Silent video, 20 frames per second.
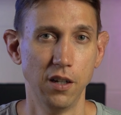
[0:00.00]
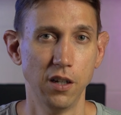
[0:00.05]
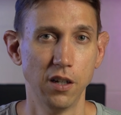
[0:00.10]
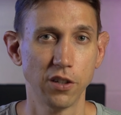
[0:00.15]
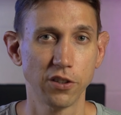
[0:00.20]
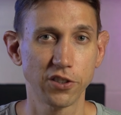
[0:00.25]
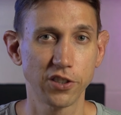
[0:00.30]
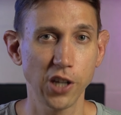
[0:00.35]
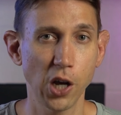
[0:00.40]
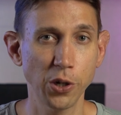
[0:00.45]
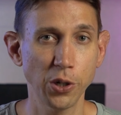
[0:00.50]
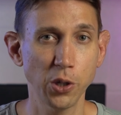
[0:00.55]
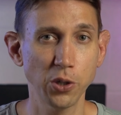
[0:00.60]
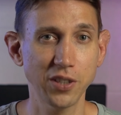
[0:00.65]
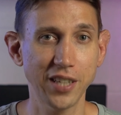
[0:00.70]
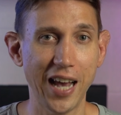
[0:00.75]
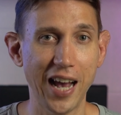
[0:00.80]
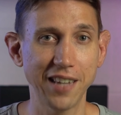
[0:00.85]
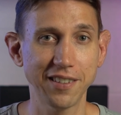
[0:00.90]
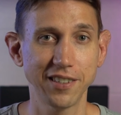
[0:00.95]

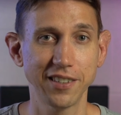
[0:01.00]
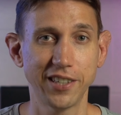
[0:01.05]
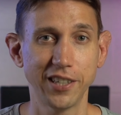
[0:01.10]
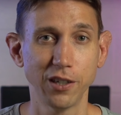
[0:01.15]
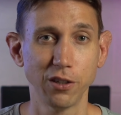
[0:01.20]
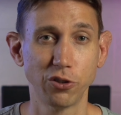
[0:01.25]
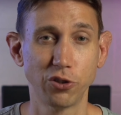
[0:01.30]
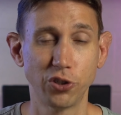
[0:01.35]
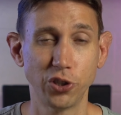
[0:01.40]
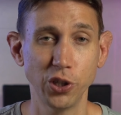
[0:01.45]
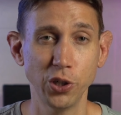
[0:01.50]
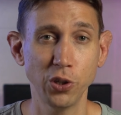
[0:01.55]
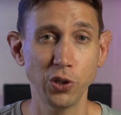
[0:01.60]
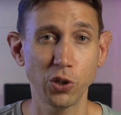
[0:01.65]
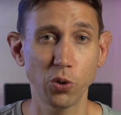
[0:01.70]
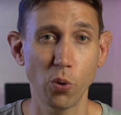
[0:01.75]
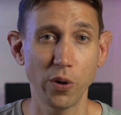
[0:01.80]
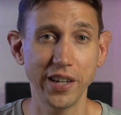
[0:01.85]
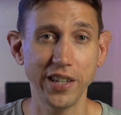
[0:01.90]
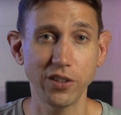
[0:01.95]
Sonos has until June
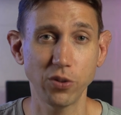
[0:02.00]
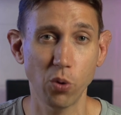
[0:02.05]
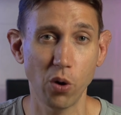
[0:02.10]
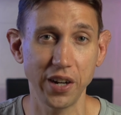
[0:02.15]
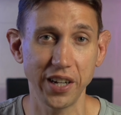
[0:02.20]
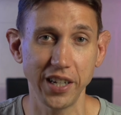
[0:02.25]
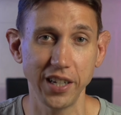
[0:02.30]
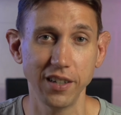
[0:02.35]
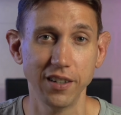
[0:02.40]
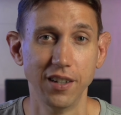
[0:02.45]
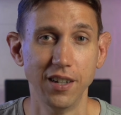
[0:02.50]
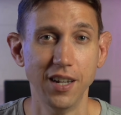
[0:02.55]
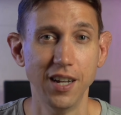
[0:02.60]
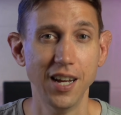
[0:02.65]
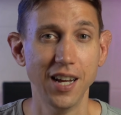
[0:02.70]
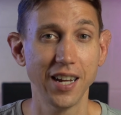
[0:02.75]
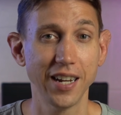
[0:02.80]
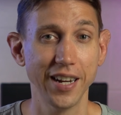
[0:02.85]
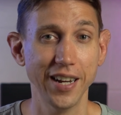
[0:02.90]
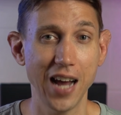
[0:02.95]
2020
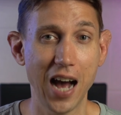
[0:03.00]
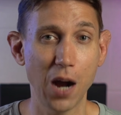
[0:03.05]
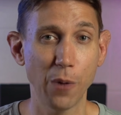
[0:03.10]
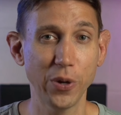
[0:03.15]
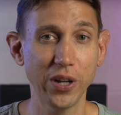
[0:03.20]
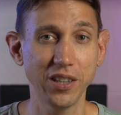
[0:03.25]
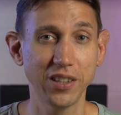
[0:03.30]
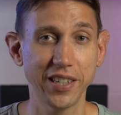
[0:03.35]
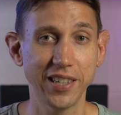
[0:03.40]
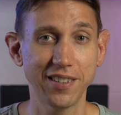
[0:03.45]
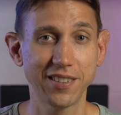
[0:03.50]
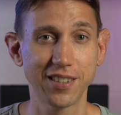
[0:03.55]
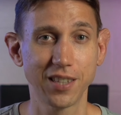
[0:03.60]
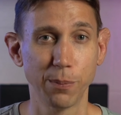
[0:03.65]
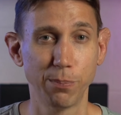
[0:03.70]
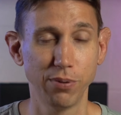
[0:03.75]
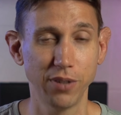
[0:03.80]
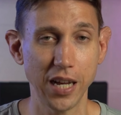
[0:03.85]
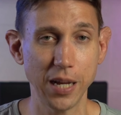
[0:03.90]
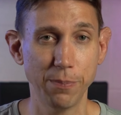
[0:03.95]
not released the
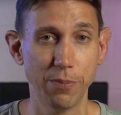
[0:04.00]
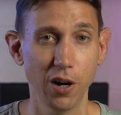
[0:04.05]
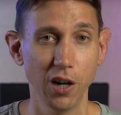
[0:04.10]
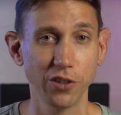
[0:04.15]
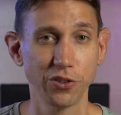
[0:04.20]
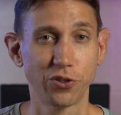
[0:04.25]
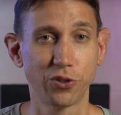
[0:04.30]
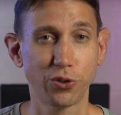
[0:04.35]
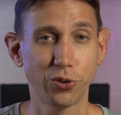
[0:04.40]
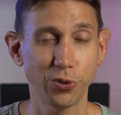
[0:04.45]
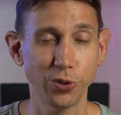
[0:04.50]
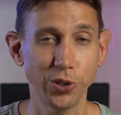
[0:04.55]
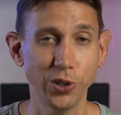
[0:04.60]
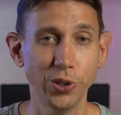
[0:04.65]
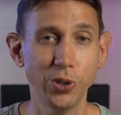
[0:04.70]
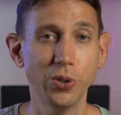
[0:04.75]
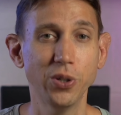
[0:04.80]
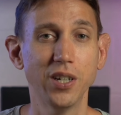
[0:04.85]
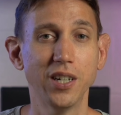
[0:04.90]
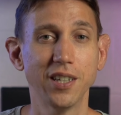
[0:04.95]
Playbar's
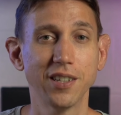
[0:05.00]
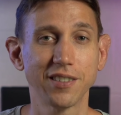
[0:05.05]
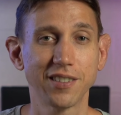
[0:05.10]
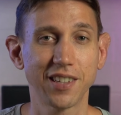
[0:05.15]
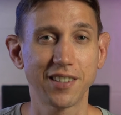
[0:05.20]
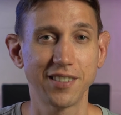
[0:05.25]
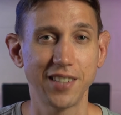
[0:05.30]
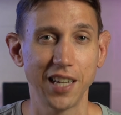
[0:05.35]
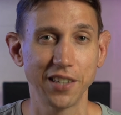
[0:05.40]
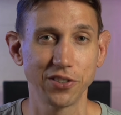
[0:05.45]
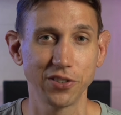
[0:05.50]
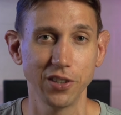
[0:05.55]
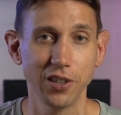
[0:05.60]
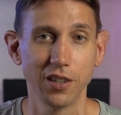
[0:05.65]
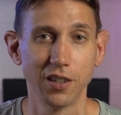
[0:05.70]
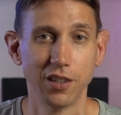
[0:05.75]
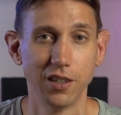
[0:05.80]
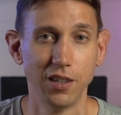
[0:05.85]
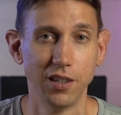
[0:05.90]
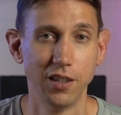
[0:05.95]
true successor,
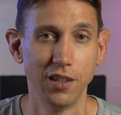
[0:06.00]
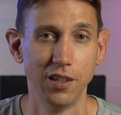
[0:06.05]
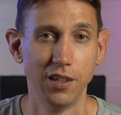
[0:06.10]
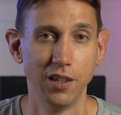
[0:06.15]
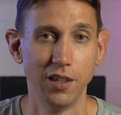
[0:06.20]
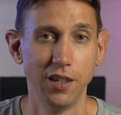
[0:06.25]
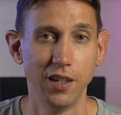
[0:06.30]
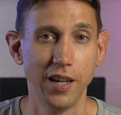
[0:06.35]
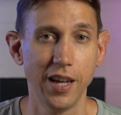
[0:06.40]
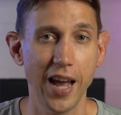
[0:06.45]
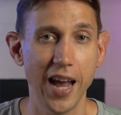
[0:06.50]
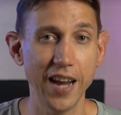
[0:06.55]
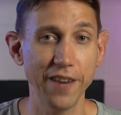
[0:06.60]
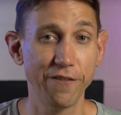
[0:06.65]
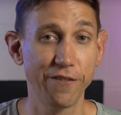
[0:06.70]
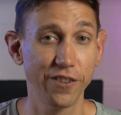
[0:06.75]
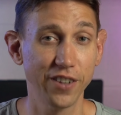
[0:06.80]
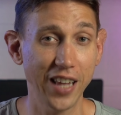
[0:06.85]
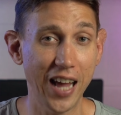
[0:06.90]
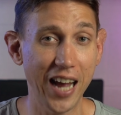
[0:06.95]
a
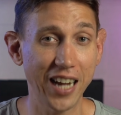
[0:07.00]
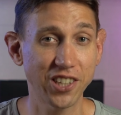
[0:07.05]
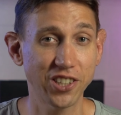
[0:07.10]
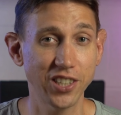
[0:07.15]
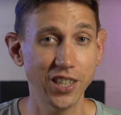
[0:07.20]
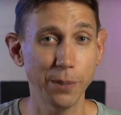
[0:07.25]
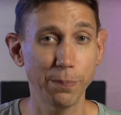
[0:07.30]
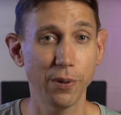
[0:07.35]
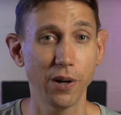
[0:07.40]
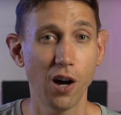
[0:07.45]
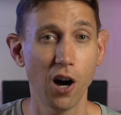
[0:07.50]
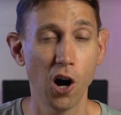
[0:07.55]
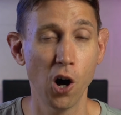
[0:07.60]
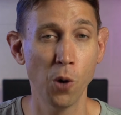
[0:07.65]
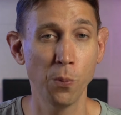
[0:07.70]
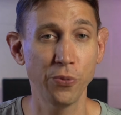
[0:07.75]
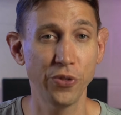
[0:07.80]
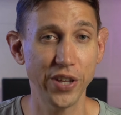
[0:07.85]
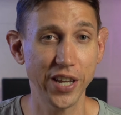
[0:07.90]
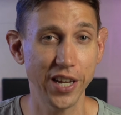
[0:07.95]
flagship
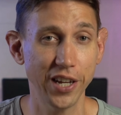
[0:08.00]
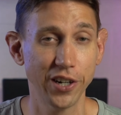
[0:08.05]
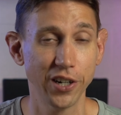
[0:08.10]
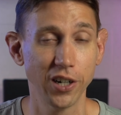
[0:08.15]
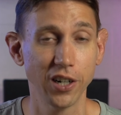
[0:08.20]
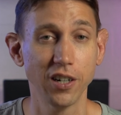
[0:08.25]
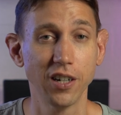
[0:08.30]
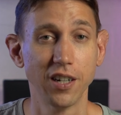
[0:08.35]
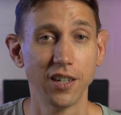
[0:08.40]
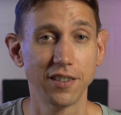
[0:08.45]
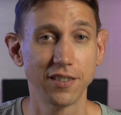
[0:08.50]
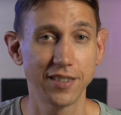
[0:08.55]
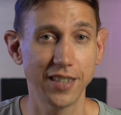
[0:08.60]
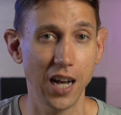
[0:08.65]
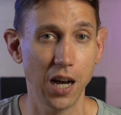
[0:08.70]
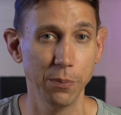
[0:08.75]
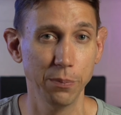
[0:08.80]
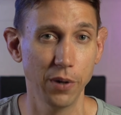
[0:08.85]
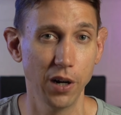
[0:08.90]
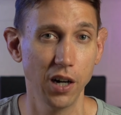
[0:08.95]
home theater
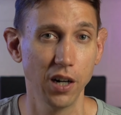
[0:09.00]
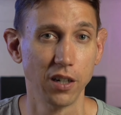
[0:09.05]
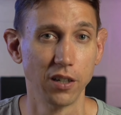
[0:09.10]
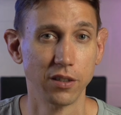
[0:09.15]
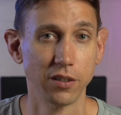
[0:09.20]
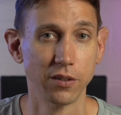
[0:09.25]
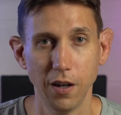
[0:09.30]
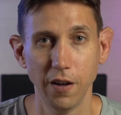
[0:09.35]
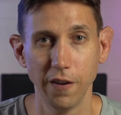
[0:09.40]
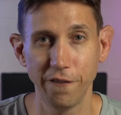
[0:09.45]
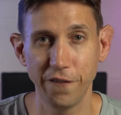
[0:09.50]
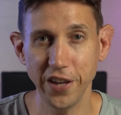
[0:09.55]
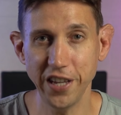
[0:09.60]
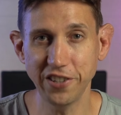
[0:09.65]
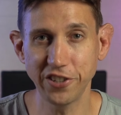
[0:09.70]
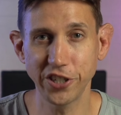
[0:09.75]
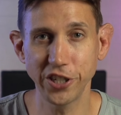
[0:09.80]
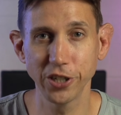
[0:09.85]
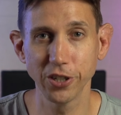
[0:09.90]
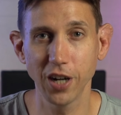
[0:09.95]
soundbar.
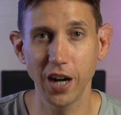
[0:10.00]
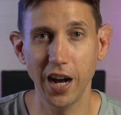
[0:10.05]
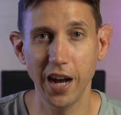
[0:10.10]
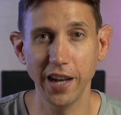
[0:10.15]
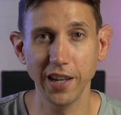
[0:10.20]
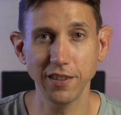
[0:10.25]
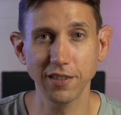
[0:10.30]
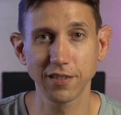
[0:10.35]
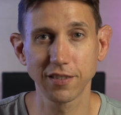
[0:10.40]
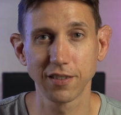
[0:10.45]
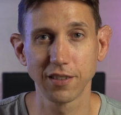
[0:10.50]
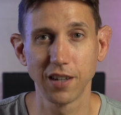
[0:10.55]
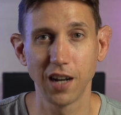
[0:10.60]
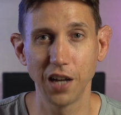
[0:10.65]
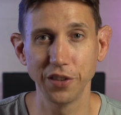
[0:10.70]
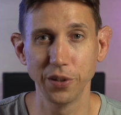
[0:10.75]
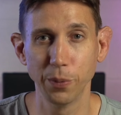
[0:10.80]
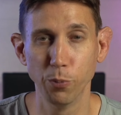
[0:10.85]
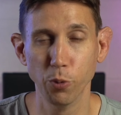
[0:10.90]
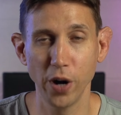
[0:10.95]
Feast your eyes
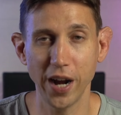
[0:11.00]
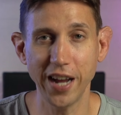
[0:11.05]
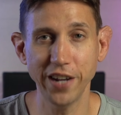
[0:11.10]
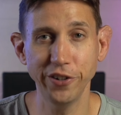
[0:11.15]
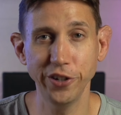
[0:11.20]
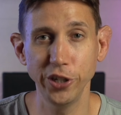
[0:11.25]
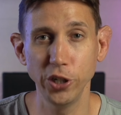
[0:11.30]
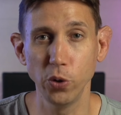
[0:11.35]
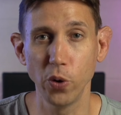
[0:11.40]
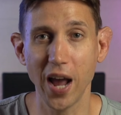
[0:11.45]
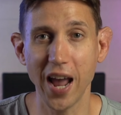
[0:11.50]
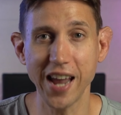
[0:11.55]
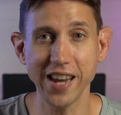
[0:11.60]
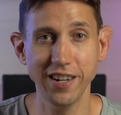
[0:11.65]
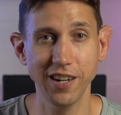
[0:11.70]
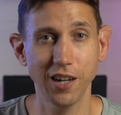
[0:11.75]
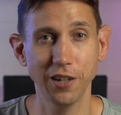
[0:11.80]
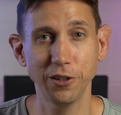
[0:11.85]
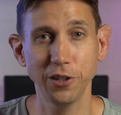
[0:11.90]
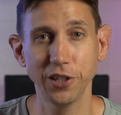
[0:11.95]
on the brand new
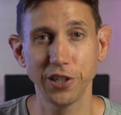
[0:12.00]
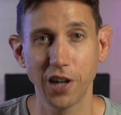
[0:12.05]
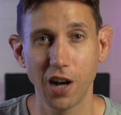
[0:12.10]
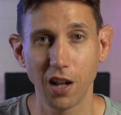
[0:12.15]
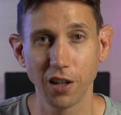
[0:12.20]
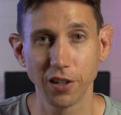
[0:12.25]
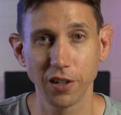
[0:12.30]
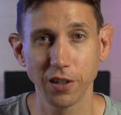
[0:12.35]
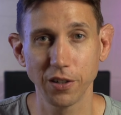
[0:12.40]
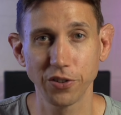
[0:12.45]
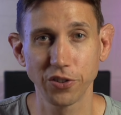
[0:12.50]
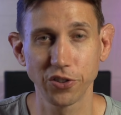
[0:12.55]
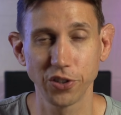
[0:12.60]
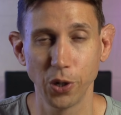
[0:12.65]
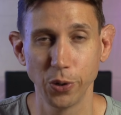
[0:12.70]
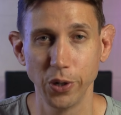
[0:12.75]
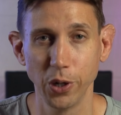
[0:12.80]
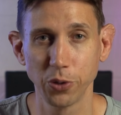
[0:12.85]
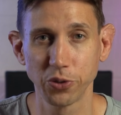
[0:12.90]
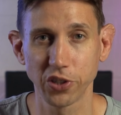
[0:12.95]
$800
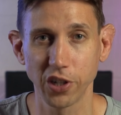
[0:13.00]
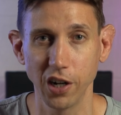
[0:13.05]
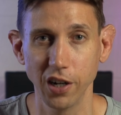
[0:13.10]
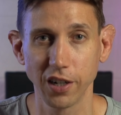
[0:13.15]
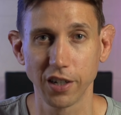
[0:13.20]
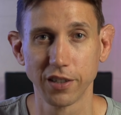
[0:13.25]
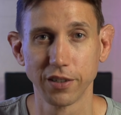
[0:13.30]
Sonos Arc.